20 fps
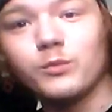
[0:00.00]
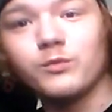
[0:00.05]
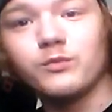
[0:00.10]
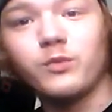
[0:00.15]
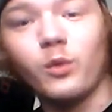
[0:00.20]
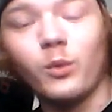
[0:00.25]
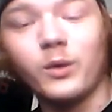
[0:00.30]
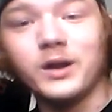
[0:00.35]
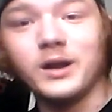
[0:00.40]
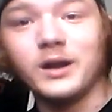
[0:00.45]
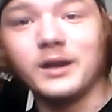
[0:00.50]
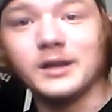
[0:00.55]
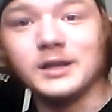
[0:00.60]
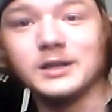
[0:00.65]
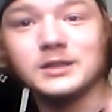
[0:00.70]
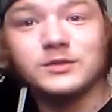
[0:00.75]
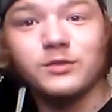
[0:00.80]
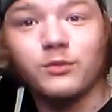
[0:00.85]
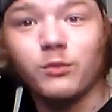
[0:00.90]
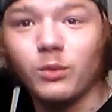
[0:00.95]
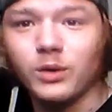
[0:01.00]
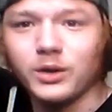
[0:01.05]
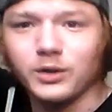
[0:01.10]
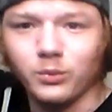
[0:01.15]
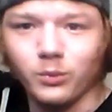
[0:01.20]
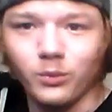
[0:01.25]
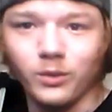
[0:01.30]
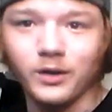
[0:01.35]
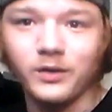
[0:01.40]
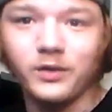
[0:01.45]
for what it is, for what it's
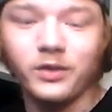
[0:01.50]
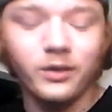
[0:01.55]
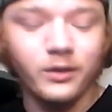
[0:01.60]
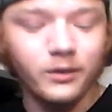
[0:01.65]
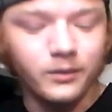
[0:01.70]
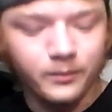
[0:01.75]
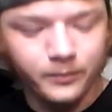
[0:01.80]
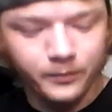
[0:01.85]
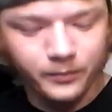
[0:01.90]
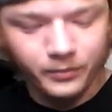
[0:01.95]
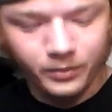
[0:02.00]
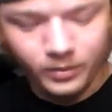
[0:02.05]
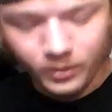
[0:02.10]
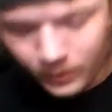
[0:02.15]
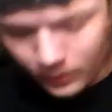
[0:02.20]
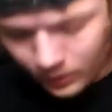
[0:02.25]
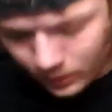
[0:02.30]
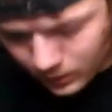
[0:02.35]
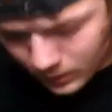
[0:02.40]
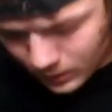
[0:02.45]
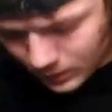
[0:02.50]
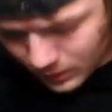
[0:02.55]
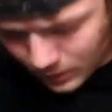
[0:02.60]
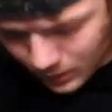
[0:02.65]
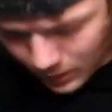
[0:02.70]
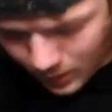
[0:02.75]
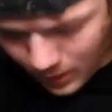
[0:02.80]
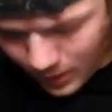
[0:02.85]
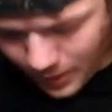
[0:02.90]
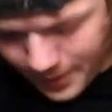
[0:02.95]
worth,
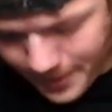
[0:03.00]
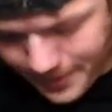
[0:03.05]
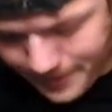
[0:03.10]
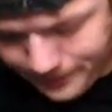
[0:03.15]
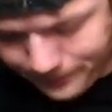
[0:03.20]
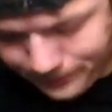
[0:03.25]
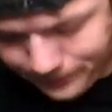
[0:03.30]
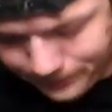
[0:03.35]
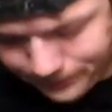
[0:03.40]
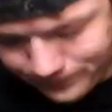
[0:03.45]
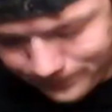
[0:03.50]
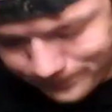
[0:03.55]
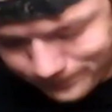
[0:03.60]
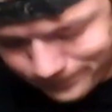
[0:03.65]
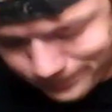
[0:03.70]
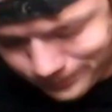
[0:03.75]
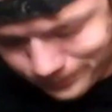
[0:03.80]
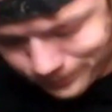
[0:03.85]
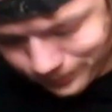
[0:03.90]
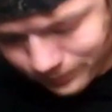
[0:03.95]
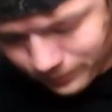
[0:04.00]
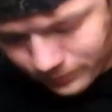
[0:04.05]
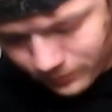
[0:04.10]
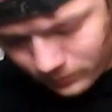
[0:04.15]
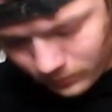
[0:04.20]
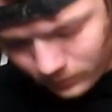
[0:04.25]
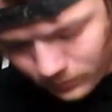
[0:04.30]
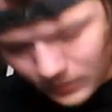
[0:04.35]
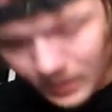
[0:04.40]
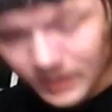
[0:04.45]
and
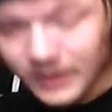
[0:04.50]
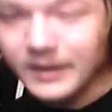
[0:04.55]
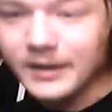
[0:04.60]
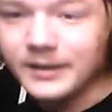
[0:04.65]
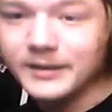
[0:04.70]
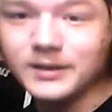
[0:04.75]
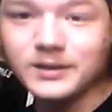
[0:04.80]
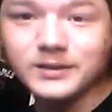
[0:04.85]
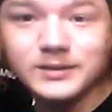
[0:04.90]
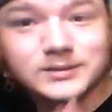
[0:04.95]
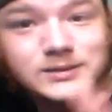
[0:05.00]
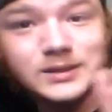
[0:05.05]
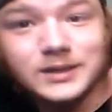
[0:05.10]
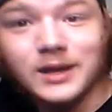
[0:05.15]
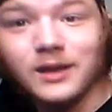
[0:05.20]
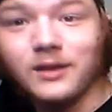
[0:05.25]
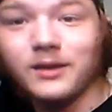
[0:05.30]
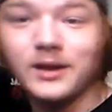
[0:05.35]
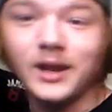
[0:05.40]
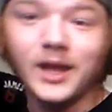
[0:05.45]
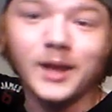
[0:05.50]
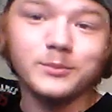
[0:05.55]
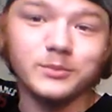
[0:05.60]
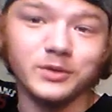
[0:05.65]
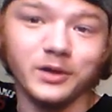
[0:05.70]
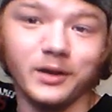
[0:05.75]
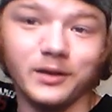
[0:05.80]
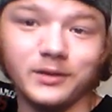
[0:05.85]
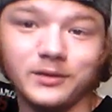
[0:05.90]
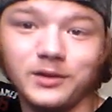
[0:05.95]
those Sigelei names
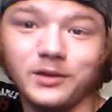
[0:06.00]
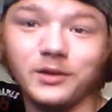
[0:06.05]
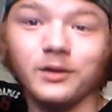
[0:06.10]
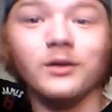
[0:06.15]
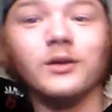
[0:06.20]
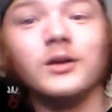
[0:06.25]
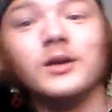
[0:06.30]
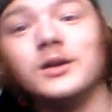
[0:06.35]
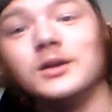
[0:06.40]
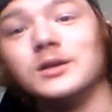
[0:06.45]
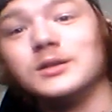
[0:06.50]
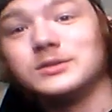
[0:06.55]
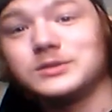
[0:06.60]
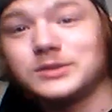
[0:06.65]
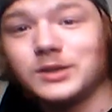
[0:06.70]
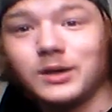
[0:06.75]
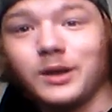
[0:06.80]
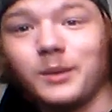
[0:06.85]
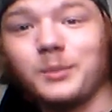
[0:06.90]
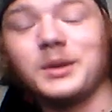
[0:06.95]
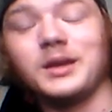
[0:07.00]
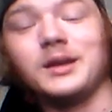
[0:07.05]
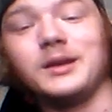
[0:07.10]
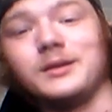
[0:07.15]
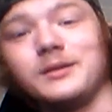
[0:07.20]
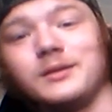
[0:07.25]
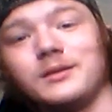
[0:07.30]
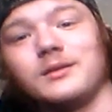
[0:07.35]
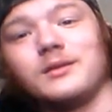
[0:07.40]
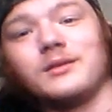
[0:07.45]
on it too. So I mean,